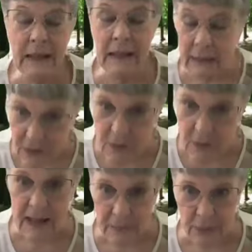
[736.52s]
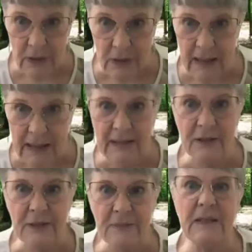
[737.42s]
get the school on board, that's
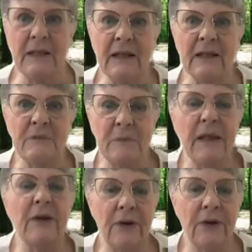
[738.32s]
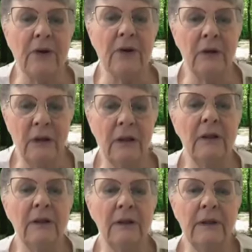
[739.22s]
going to be the next big hurdle
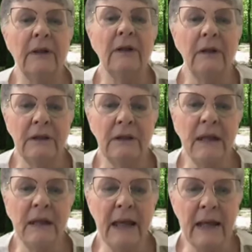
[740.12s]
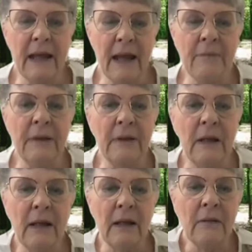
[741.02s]
to make that happen.
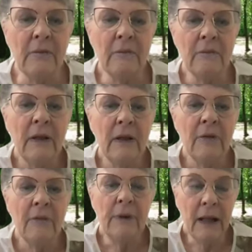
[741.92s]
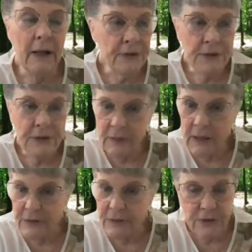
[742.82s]
But
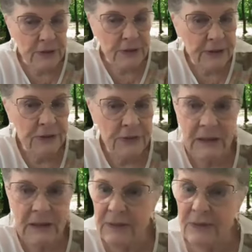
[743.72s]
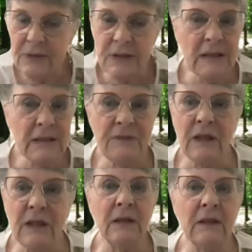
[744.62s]
other school districts and other cities have
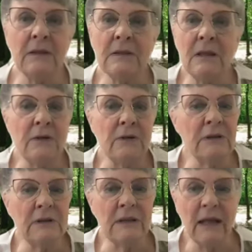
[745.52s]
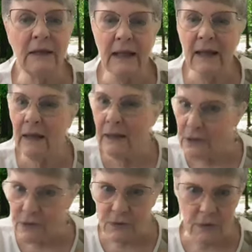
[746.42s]
done it, so it's not that
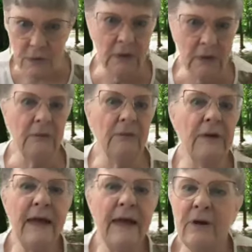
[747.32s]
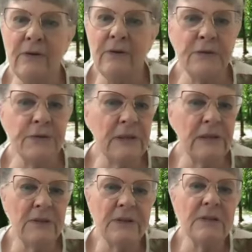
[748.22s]
unusual, and we have all those
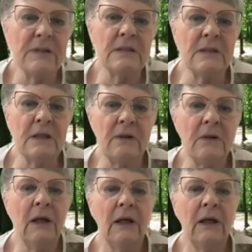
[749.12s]
resources. So